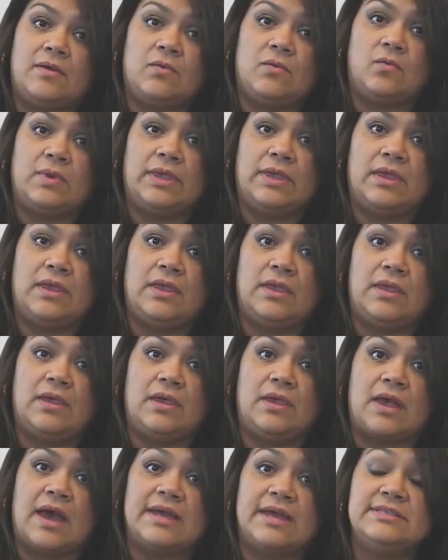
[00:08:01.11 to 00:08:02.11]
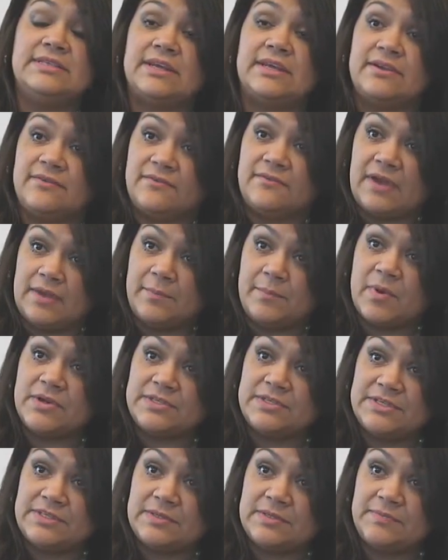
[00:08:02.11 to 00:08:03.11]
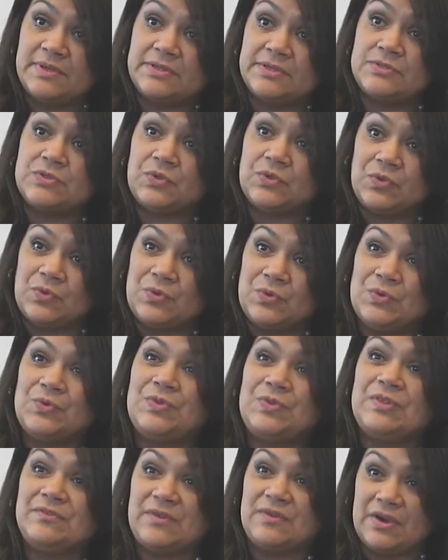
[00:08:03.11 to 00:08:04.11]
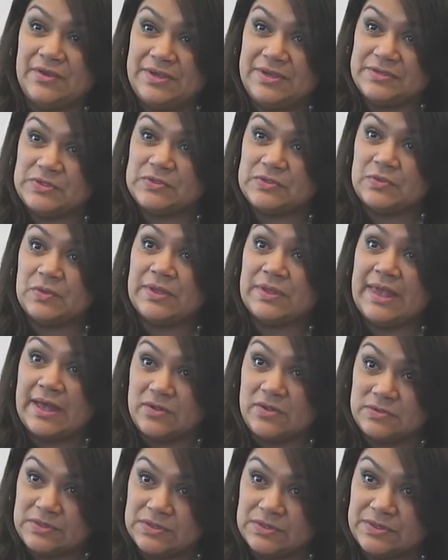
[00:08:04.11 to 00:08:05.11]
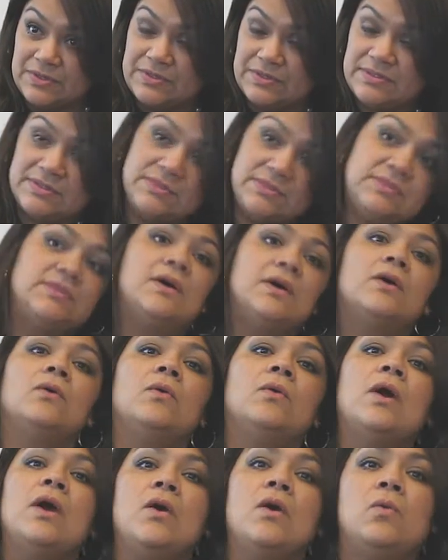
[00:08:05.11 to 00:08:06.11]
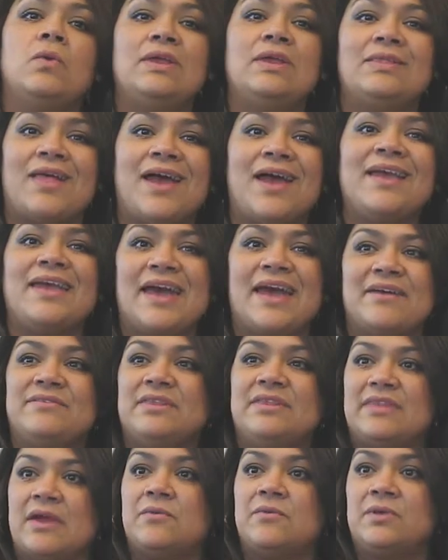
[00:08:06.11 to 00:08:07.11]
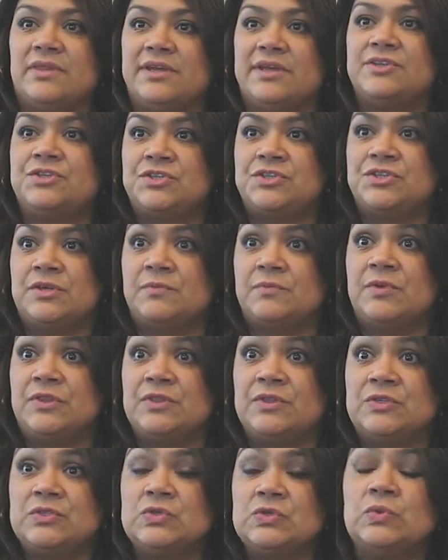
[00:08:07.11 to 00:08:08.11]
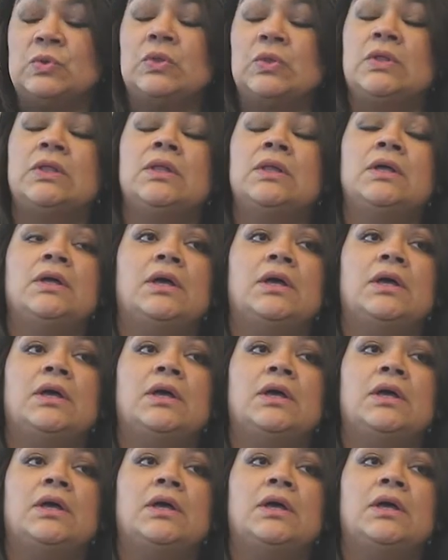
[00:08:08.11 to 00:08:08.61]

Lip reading: We identify participants through the various school counselors, and so we like having that relationship with the school.